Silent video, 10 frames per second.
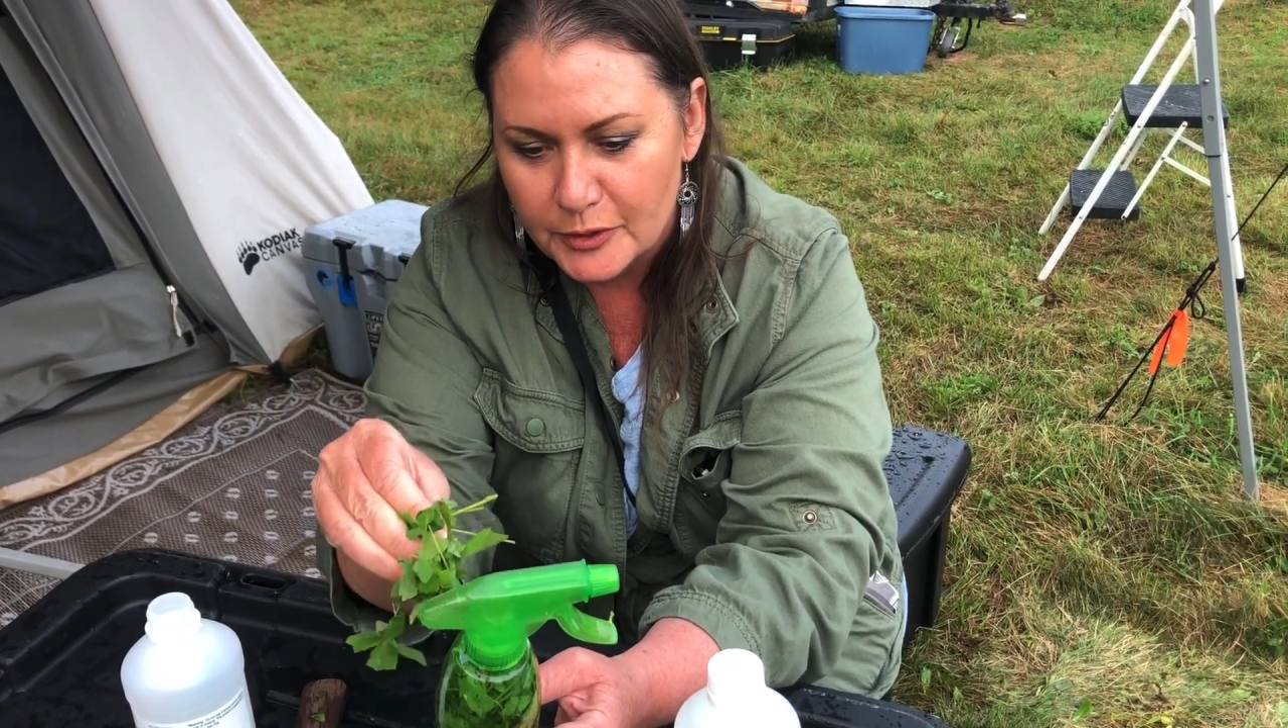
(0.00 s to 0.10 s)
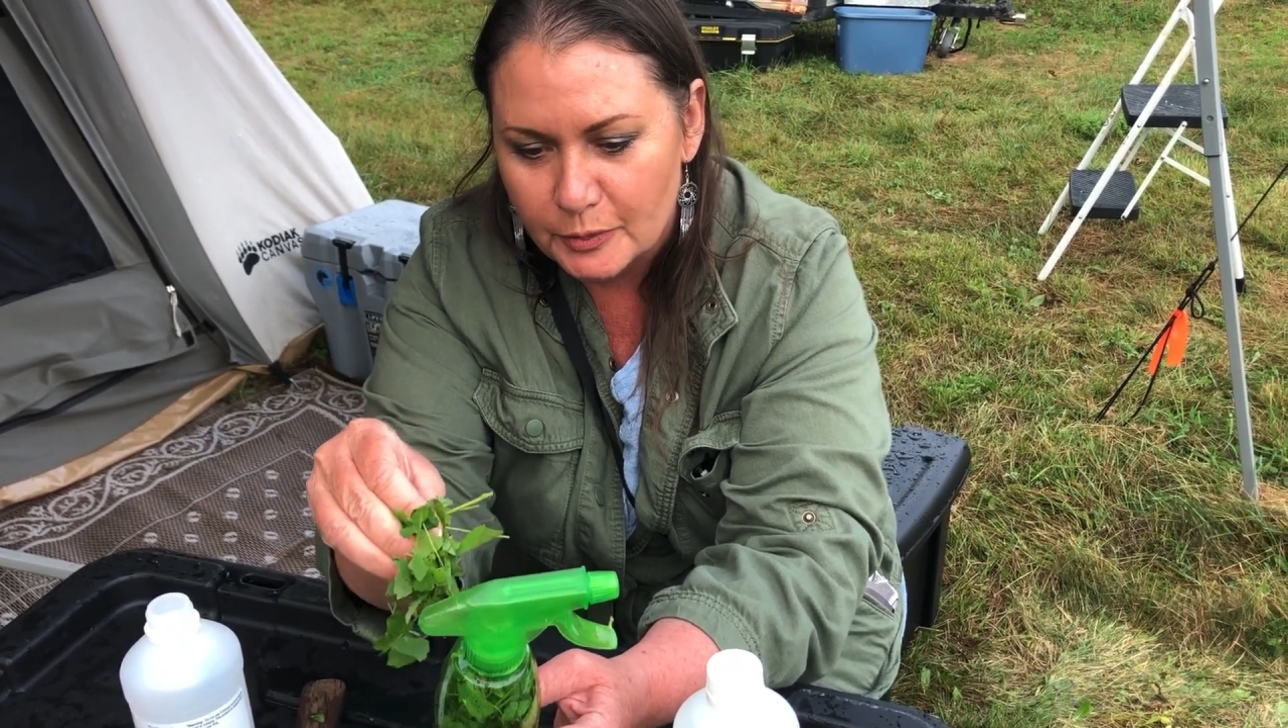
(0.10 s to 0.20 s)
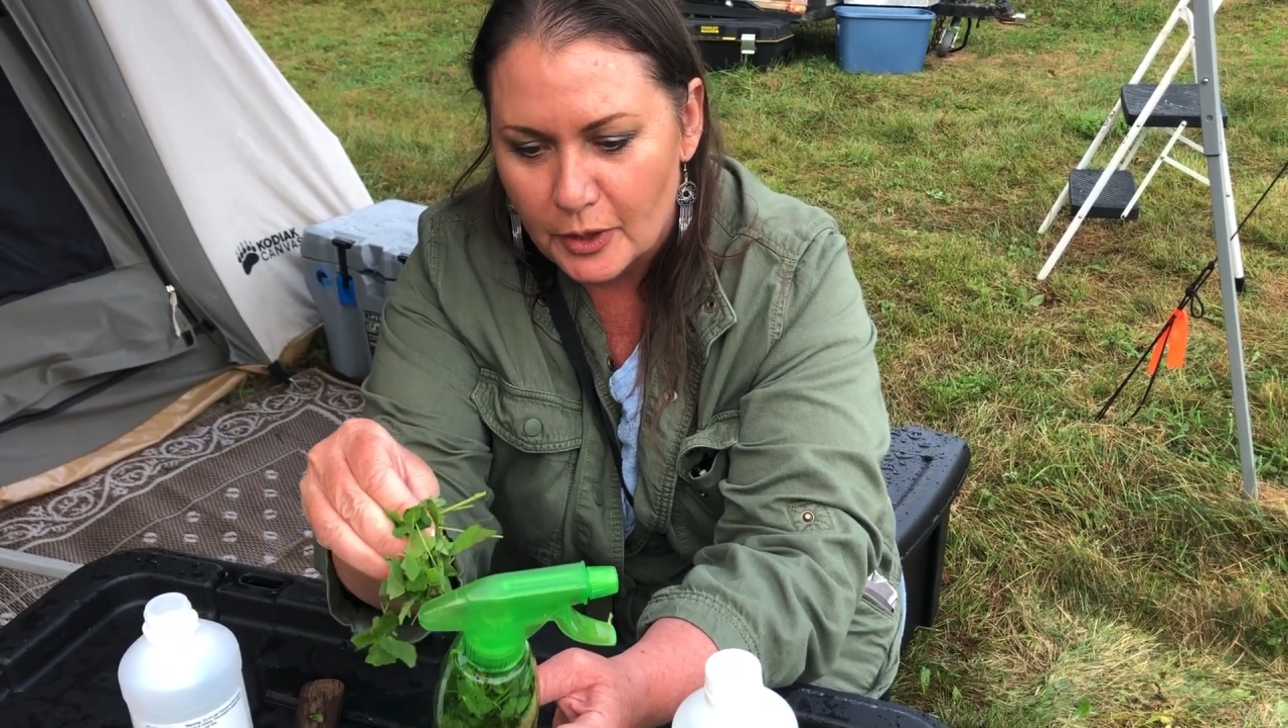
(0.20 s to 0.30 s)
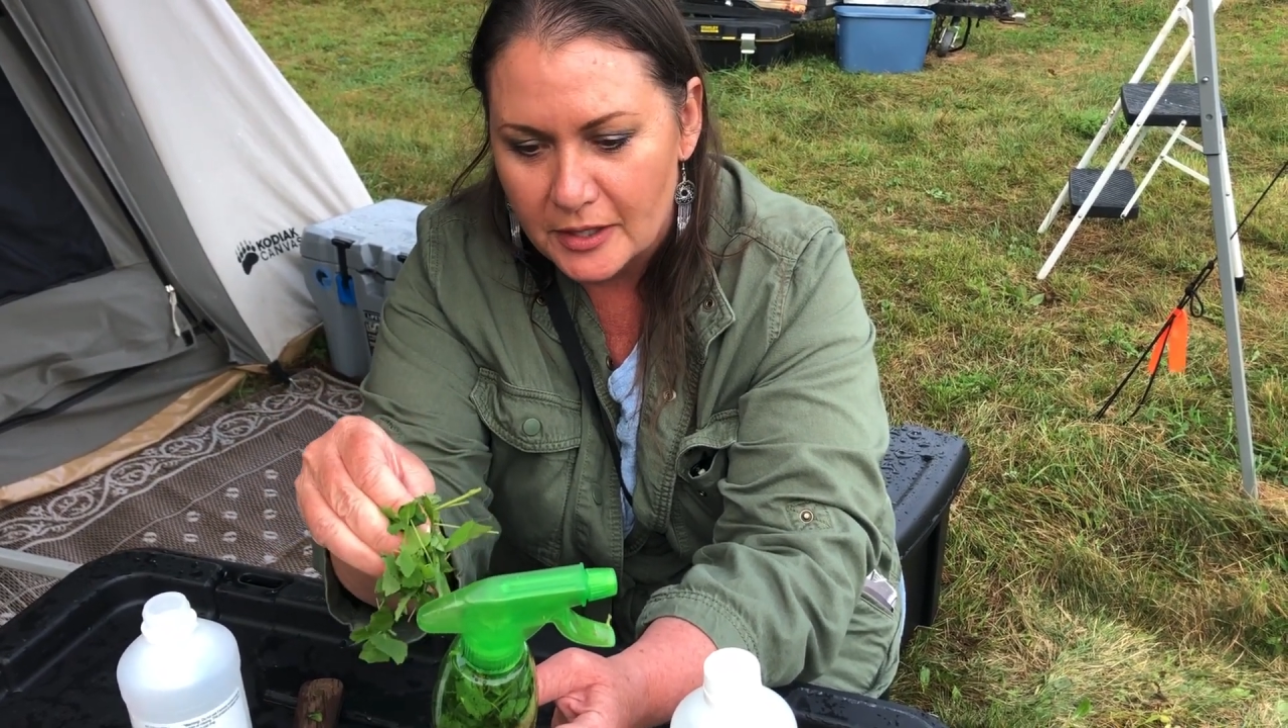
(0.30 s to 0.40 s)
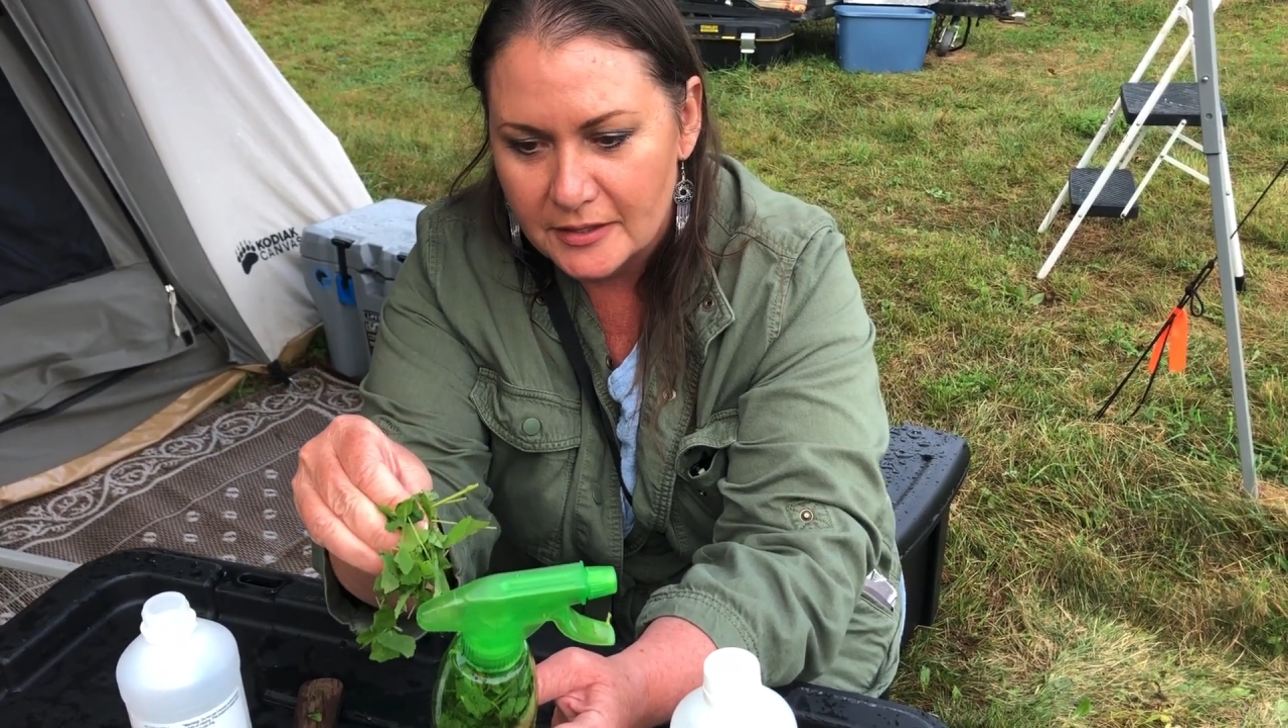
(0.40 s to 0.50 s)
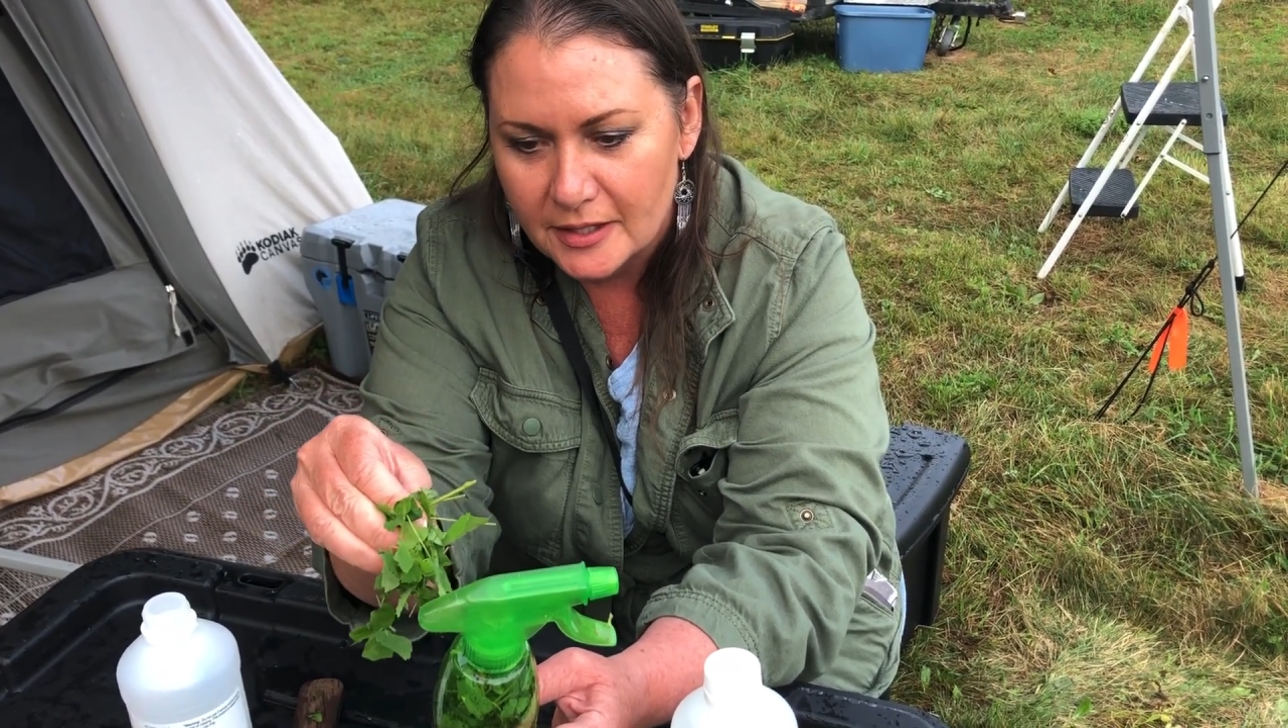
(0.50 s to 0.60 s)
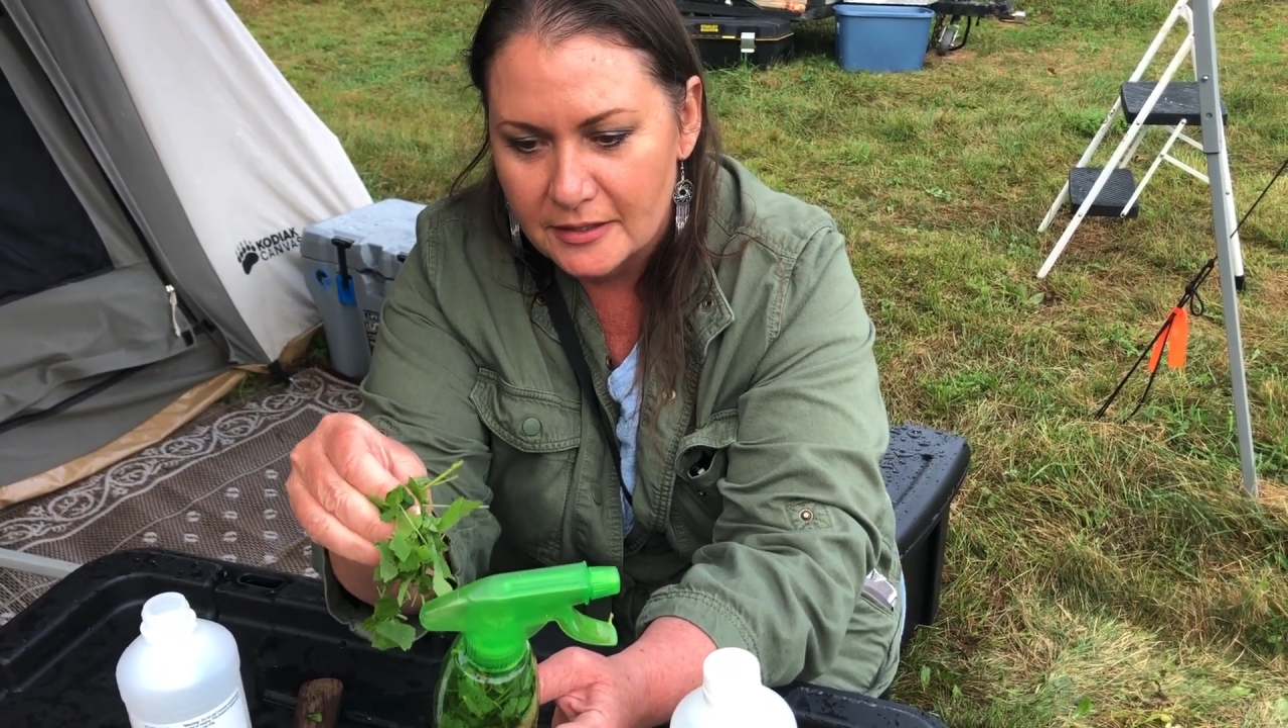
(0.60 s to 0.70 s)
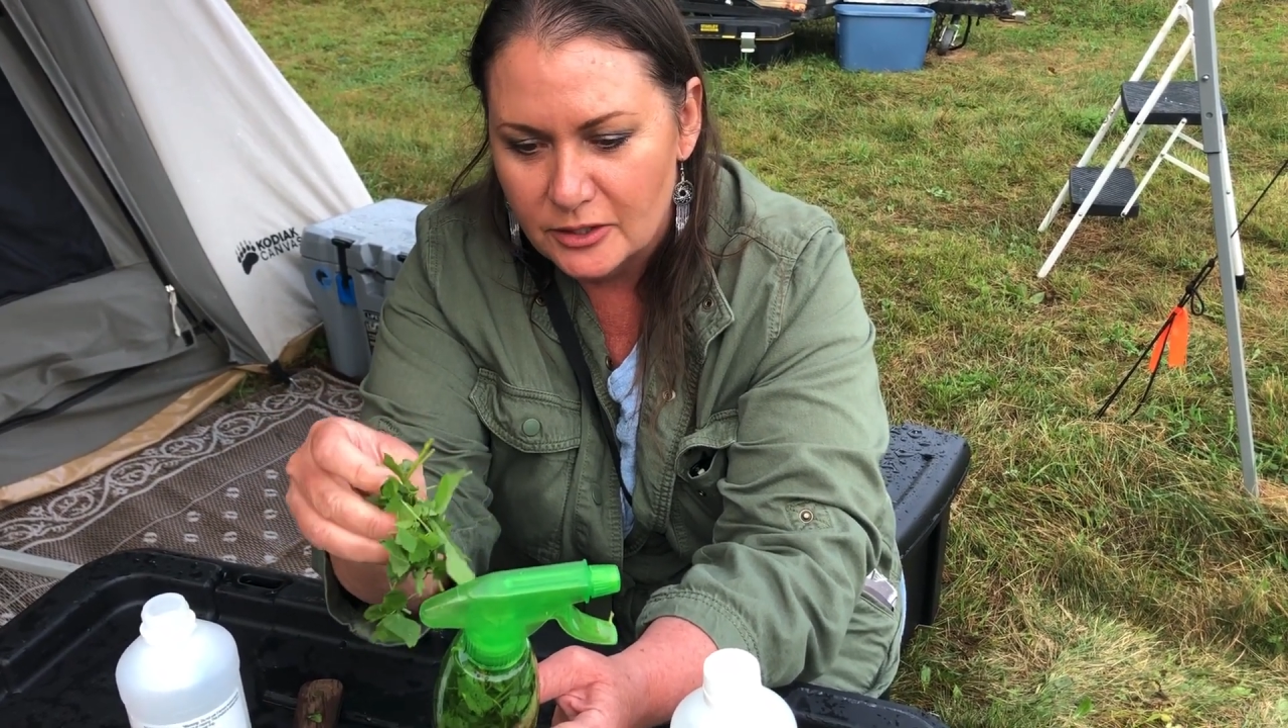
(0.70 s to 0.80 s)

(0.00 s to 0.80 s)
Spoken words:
process,